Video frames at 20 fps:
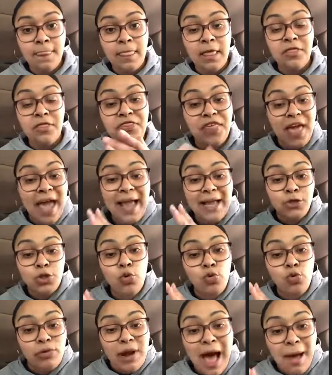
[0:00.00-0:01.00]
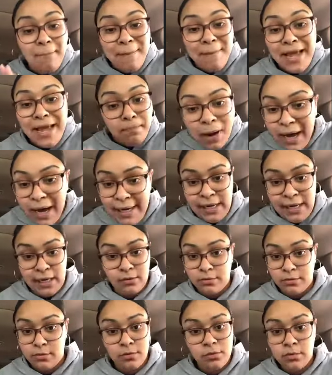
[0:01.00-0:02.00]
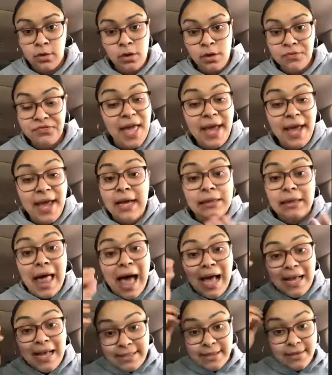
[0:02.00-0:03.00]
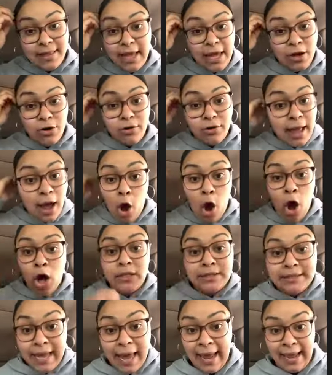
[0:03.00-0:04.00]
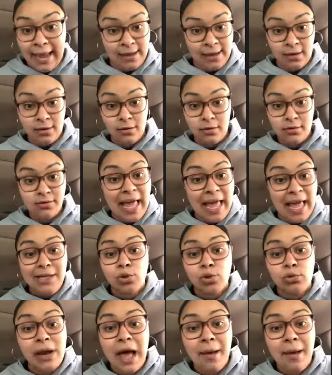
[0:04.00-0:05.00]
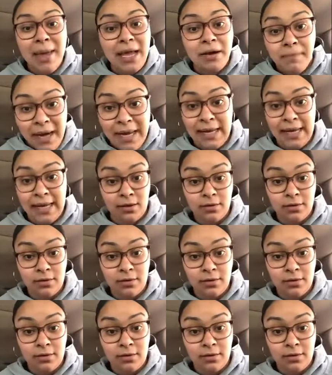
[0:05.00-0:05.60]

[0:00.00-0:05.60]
they do not make money. They could lie to the internet all day. They do not make money.